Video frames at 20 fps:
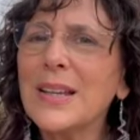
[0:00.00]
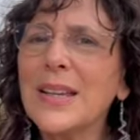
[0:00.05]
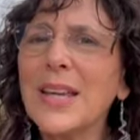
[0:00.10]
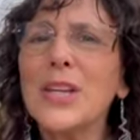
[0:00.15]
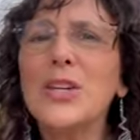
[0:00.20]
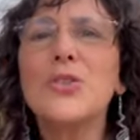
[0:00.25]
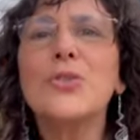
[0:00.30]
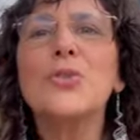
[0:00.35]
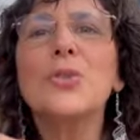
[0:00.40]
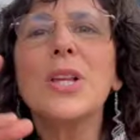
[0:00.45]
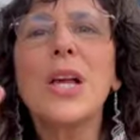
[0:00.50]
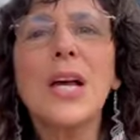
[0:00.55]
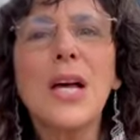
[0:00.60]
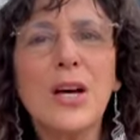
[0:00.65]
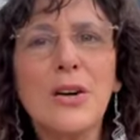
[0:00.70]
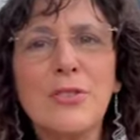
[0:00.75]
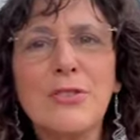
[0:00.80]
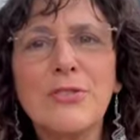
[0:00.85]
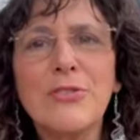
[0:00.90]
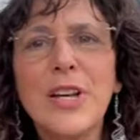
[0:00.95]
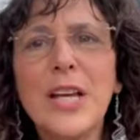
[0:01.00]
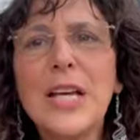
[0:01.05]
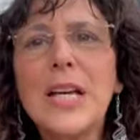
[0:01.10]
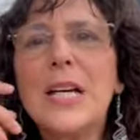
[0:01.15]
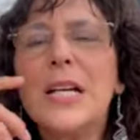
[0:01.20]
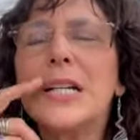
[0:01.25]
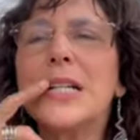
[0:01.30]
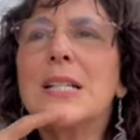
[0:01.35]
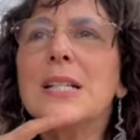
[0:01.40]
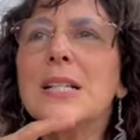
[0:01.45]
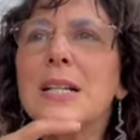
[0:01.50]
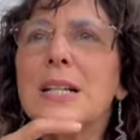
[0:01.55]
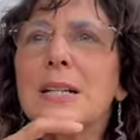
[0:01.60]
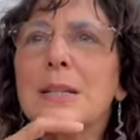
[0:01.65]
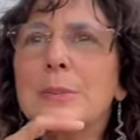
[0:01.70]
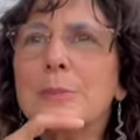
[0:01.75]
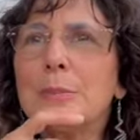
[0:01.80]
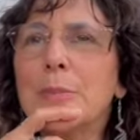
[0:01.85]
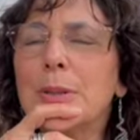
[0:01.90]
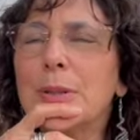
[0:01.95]
get you love
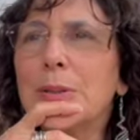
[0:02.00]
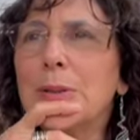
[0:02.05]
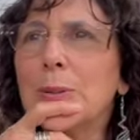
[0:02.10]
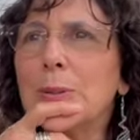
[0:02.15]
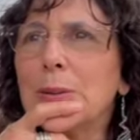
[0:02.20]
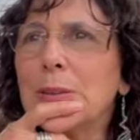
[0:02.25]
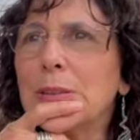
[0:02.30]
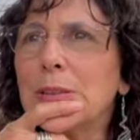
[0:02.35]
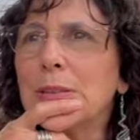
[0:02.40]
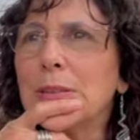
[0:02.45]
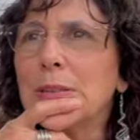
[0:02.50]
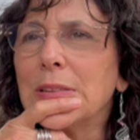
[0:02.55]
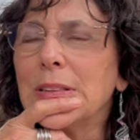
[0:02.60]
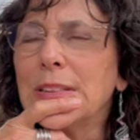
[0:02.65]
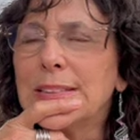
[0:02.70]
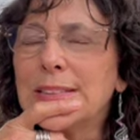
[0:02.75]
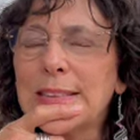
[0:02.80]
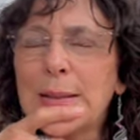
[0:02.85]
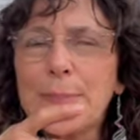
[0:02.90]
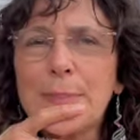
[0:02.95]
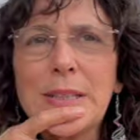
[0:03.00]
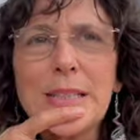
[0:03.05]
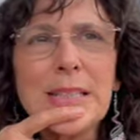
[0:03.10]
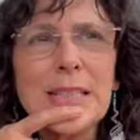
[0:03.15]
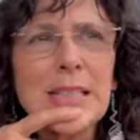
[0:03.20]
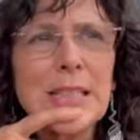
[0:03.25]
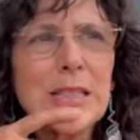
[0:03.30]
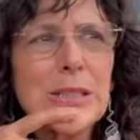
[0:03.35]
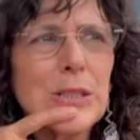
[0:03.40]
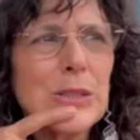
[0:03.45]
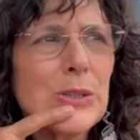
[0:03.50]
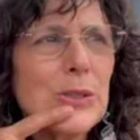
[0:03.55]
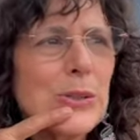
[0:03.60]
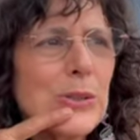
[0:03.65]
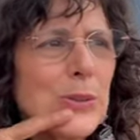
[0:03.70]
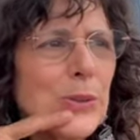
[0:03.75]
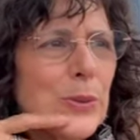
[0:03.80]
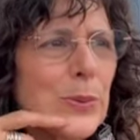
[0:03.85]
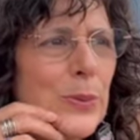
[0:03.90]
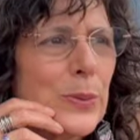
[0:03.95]
um, or acceptance.
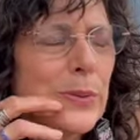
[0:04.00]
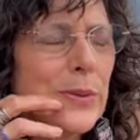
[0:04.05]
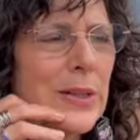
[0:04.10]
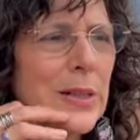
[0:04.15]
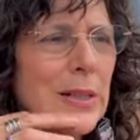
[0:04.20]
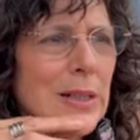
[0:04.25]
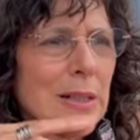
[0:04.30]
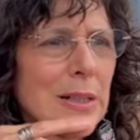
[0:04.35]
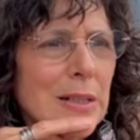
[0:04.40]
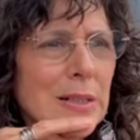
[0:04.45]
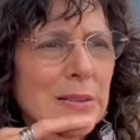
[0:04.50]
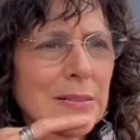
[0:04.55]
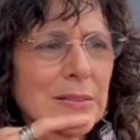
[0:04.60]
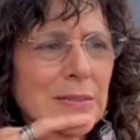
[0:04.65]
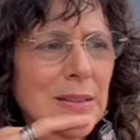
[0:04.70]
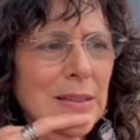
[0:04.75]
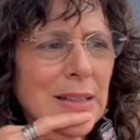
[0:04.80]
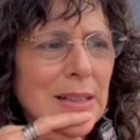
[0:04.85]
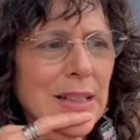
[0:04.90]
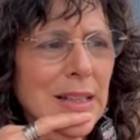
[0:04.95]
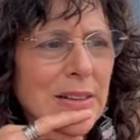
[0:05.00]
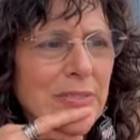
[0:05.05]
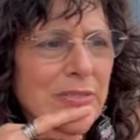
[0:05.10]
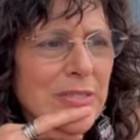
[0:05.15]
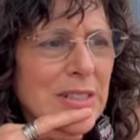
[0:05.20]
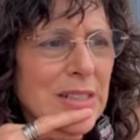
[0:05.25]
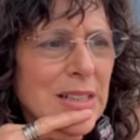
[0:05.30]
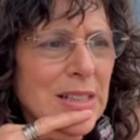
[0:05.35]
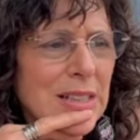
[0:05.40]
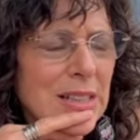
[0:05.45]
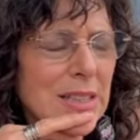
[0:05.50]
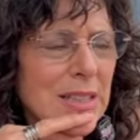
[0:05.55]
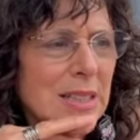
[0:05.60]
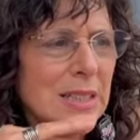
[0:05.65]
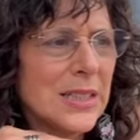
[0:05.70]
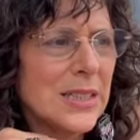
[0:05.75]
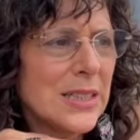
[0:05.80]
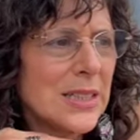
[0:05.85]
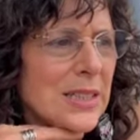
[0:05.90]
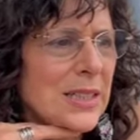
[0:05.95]
You uh, have to
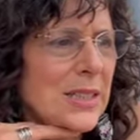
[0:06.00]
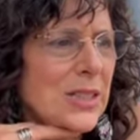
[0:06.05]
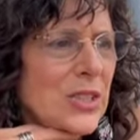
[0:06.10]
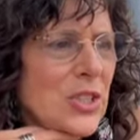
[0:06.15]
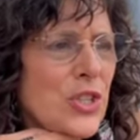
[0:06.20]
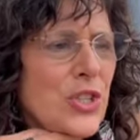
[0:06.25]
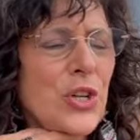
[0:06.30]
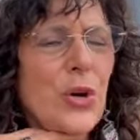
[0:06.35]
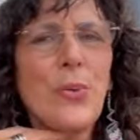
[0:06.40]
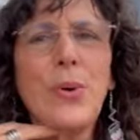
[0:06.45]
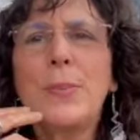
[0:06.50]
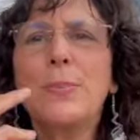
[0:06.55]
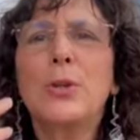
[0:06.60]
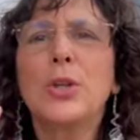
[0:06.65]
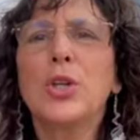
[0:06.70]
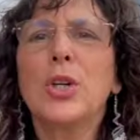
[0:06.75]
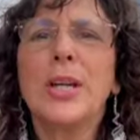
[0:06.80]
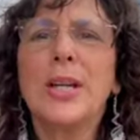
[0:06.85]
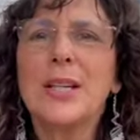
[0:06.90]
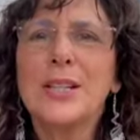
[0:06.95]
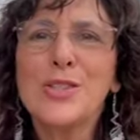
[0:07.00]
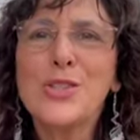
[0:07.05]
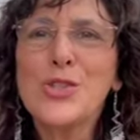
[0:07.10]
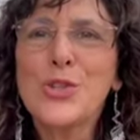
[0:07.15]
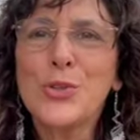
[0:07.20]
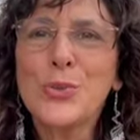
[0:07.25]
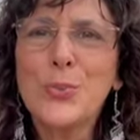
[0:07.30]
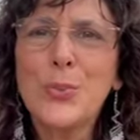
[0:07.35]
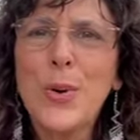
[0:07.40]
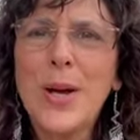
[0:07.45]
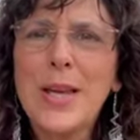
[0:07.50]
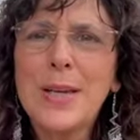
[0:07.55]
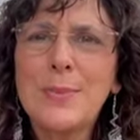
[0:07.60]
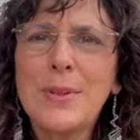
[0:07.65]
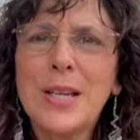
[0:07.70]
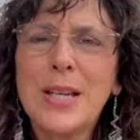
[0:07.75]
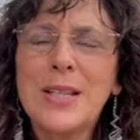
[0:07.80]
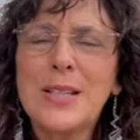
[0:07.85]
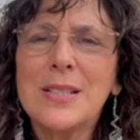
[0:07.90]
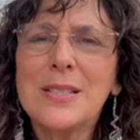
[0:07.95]
show up looking a certain way
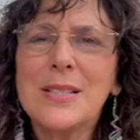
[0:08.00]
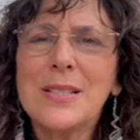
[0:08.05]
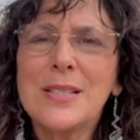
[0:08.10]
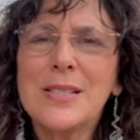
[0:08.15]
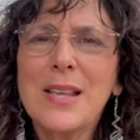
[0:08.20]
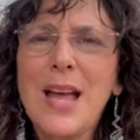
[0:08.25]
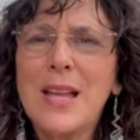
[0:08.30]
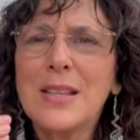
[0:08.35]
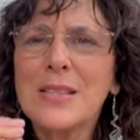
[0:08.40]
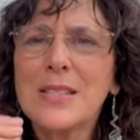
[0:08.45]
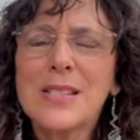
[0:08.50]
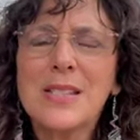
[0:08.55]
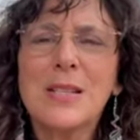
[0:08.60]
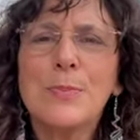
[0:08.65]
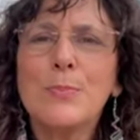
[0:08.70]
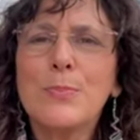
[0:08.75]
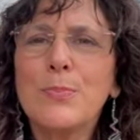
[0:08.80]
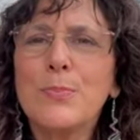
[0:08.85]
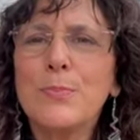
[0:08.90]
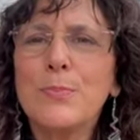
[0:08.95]
because that's the,